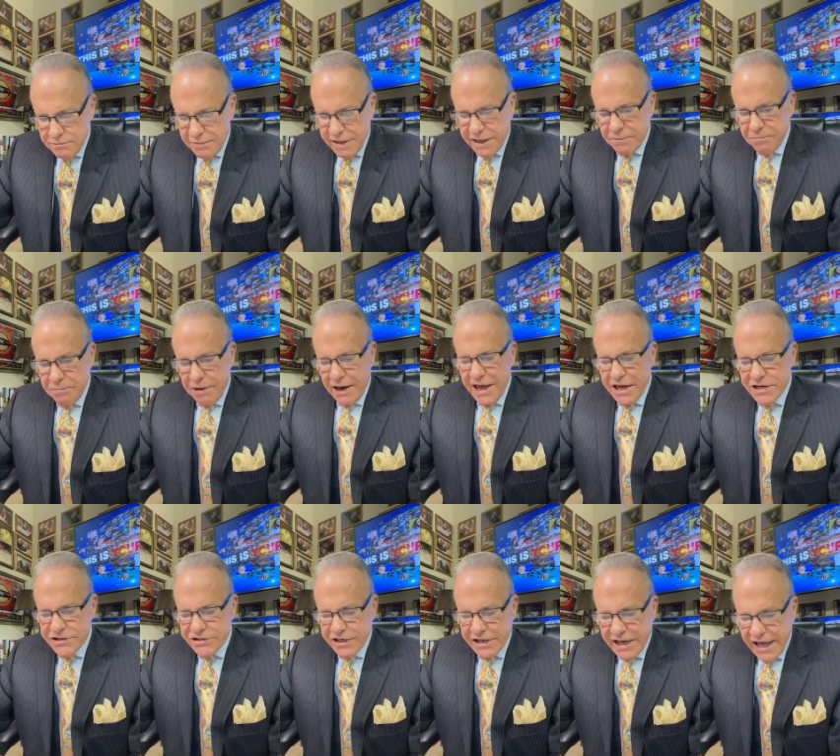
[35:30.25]
being
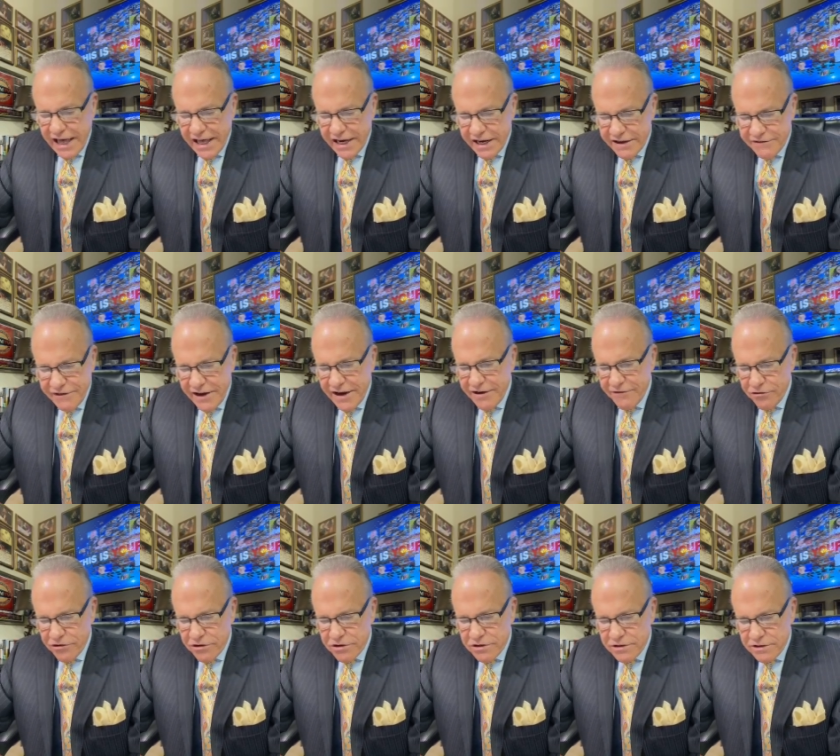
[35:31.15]
blessed and highly
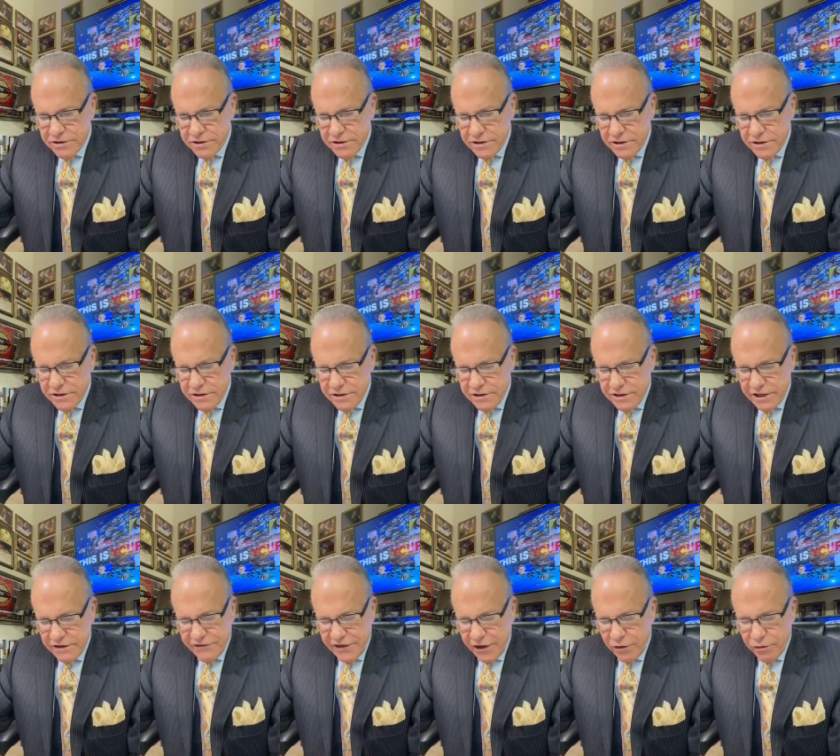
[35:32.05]
favored
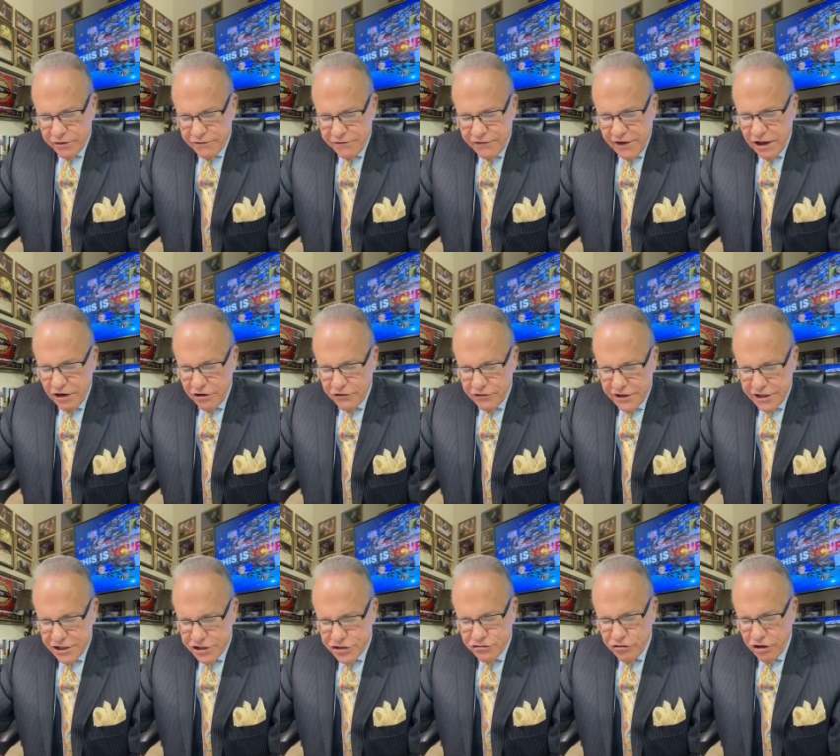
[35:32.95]
if they would follow
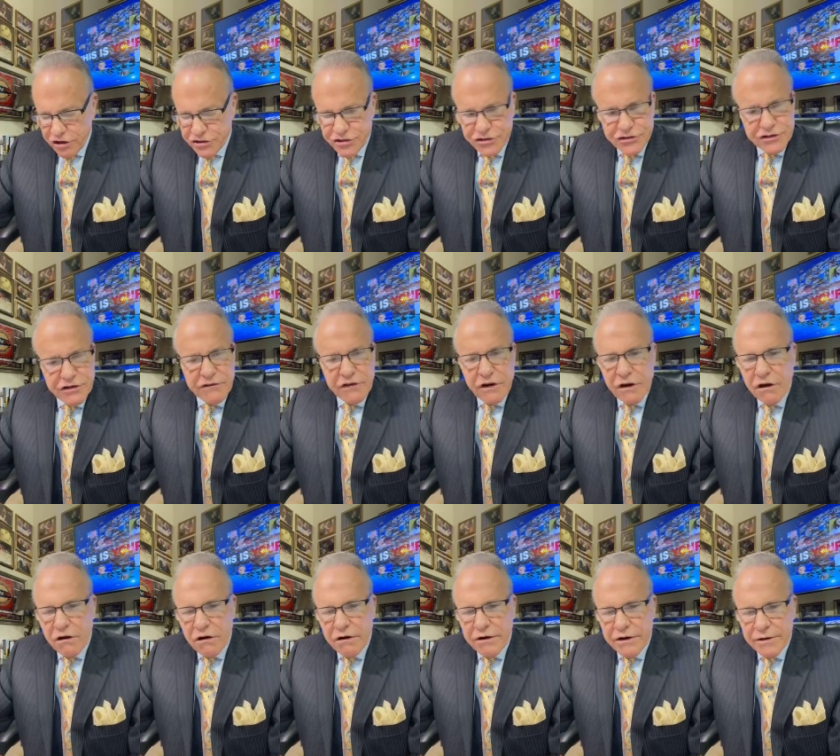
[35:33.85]
the instructions of the
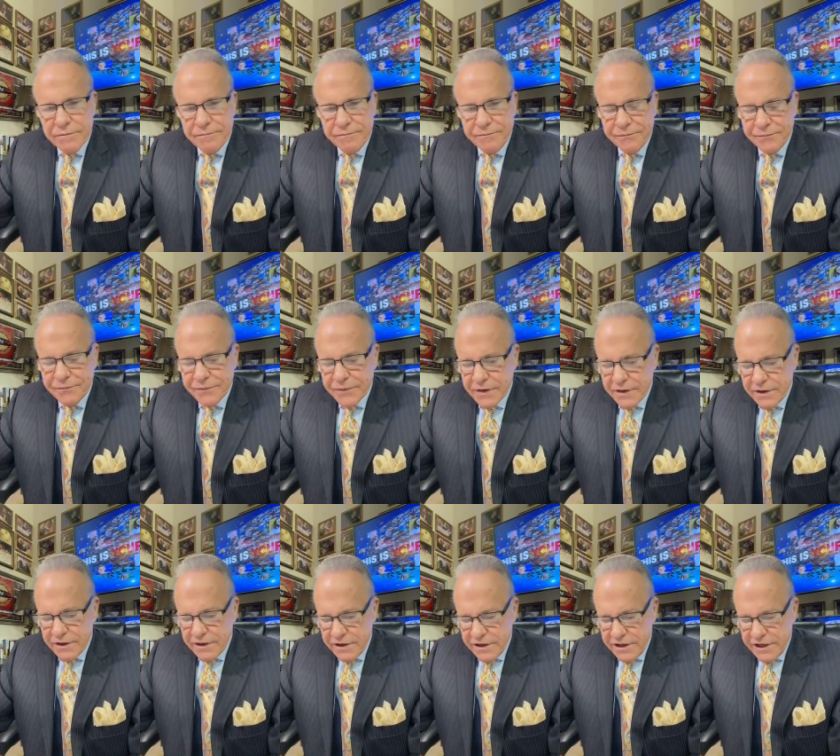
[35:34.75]
Lord.
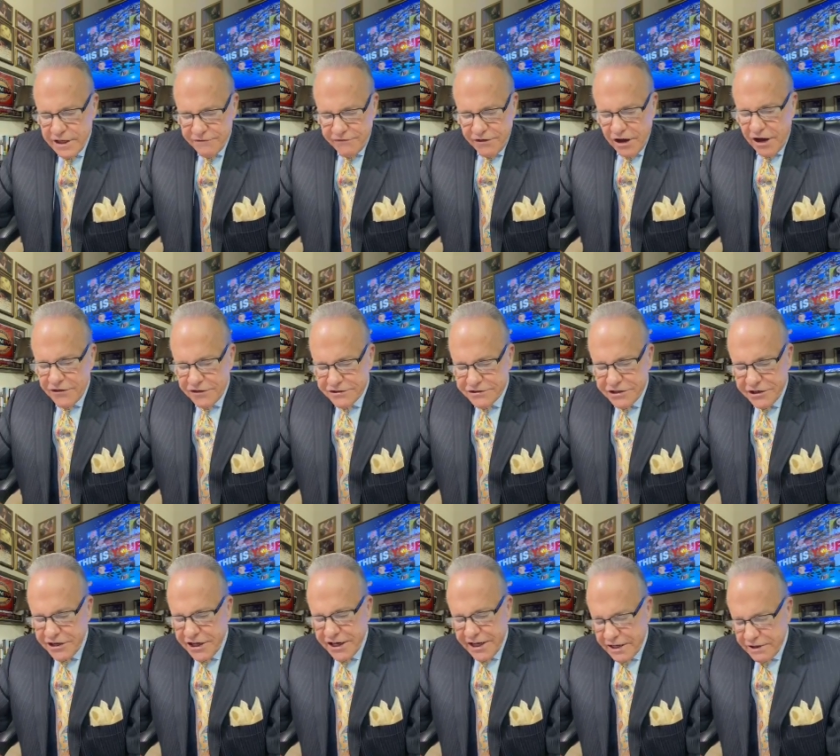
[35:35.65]
And Father,
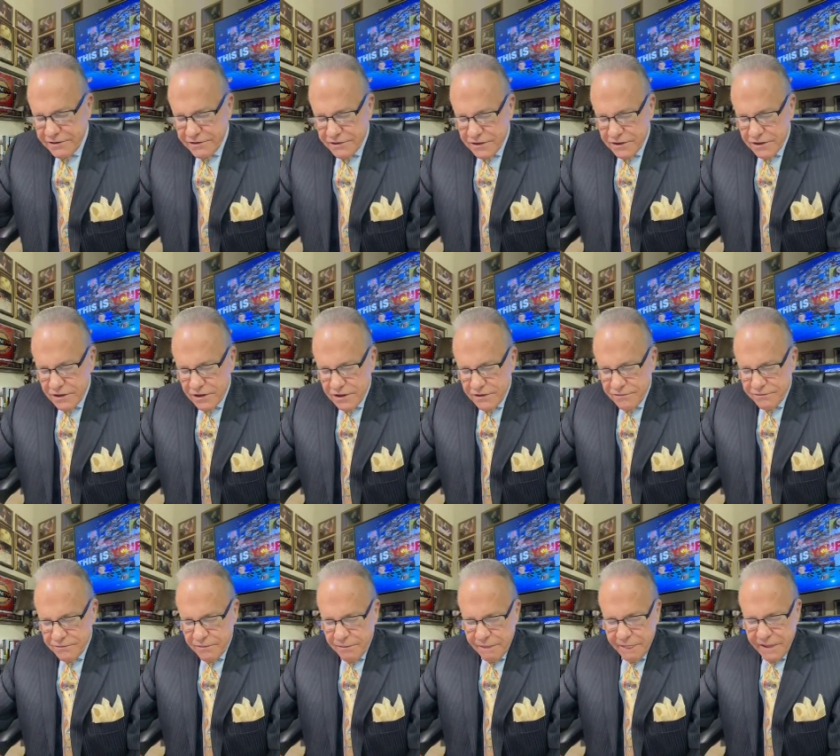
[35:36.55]
today,
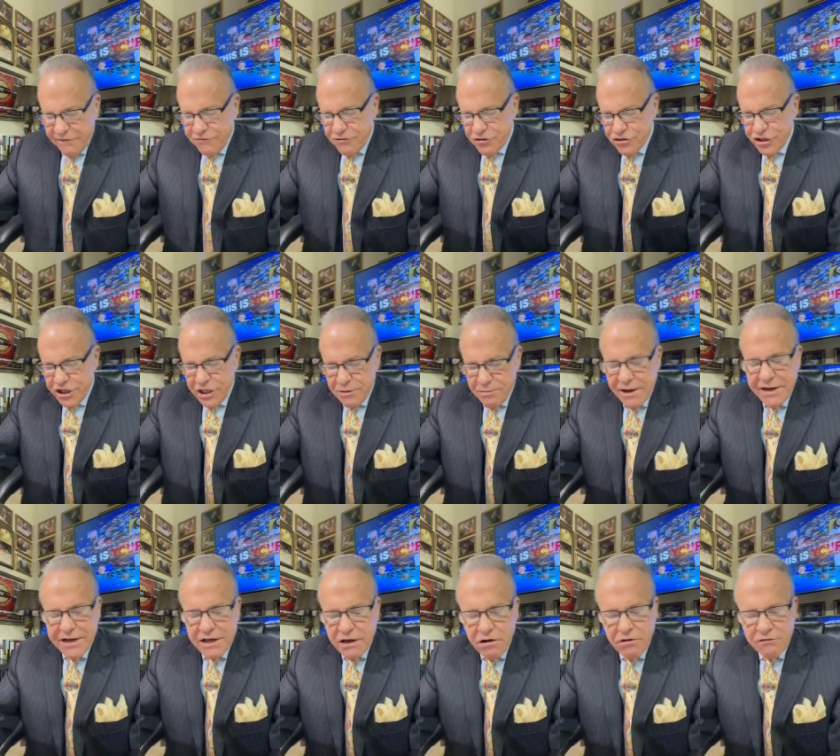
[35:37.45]
if there's
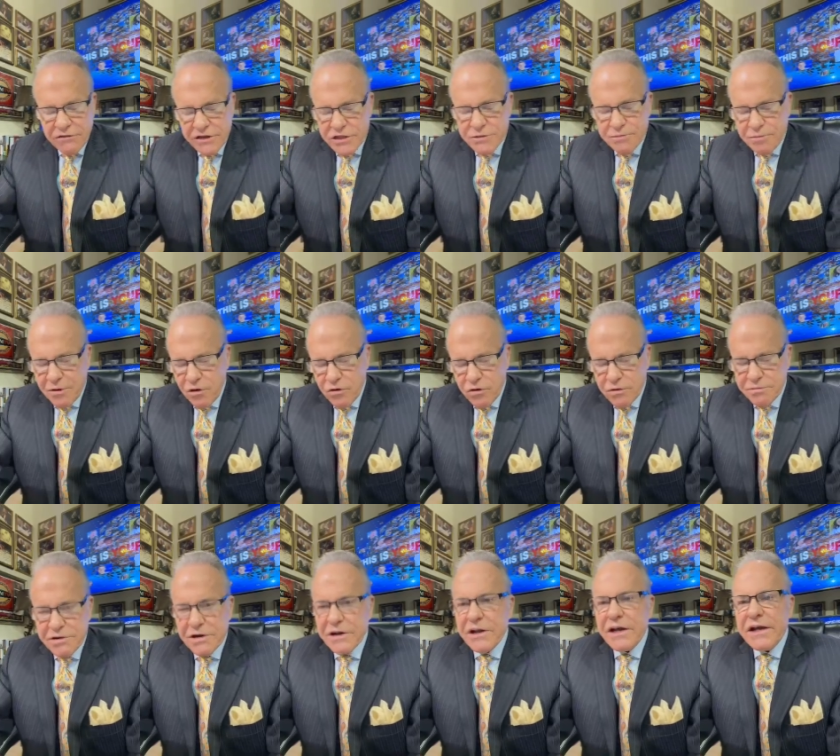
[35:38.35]
anybody on this
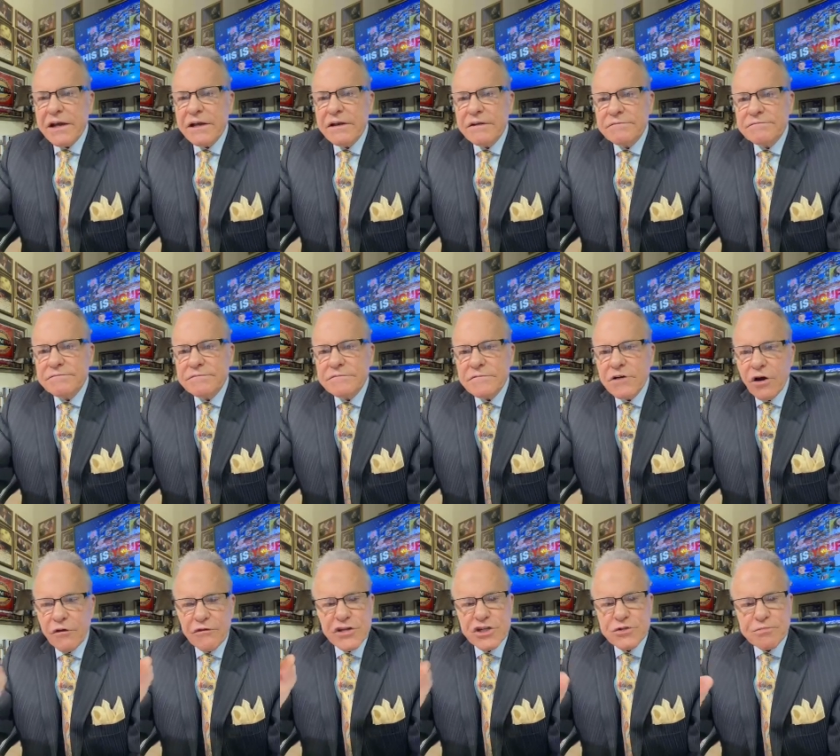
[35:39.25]
program today,
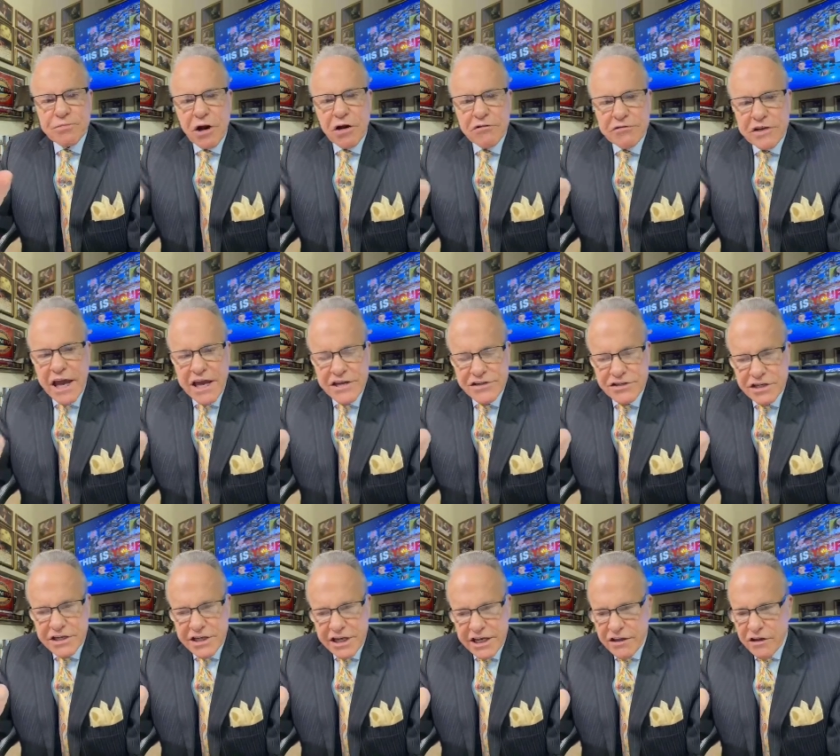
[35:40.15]
on this broadcast
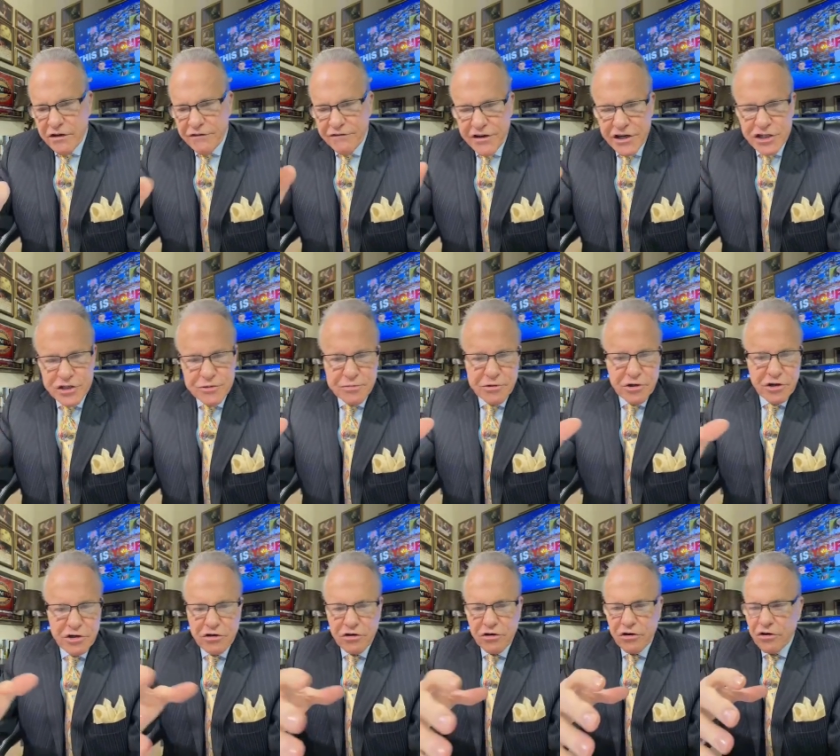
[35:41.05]
today, the
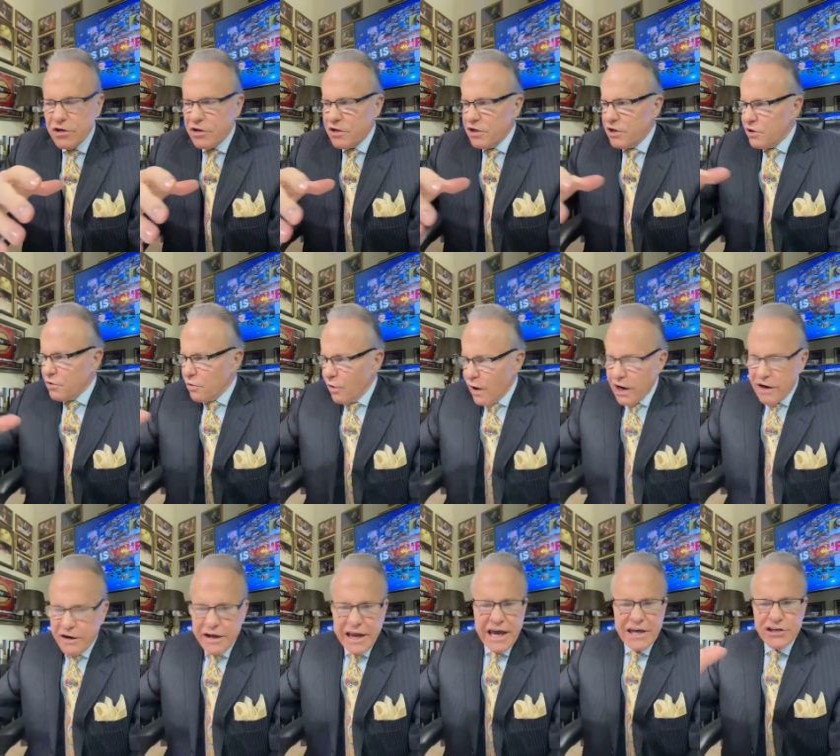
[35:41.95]
Facebook or
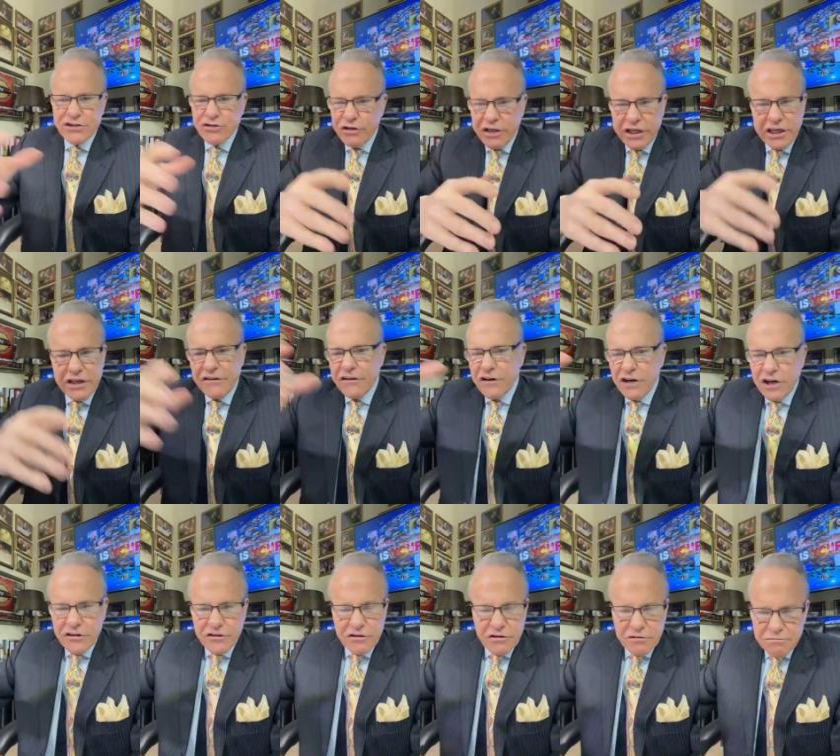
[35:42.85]
Wirecast or any of the
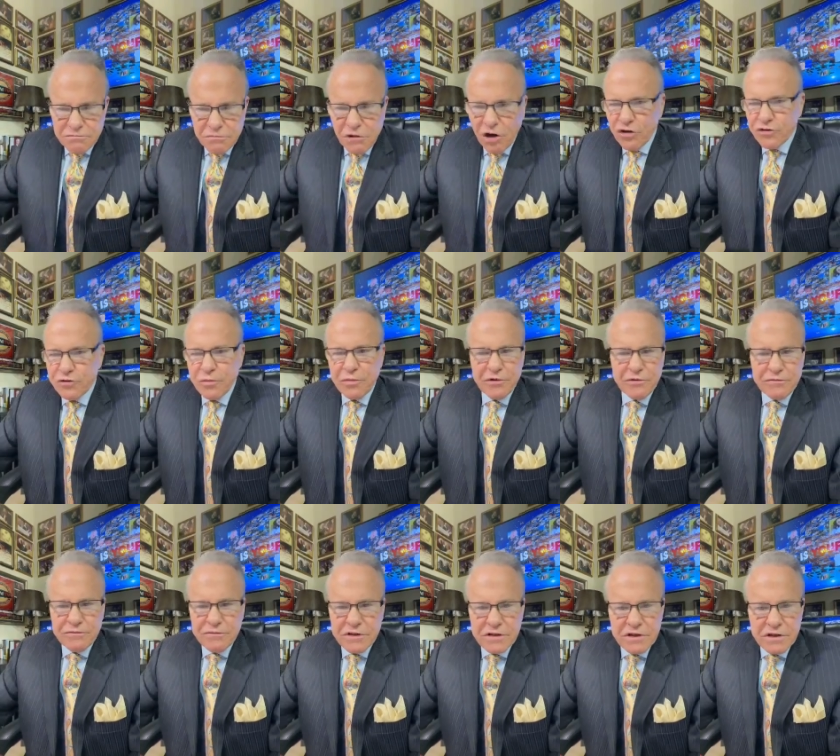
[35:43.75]
other multiple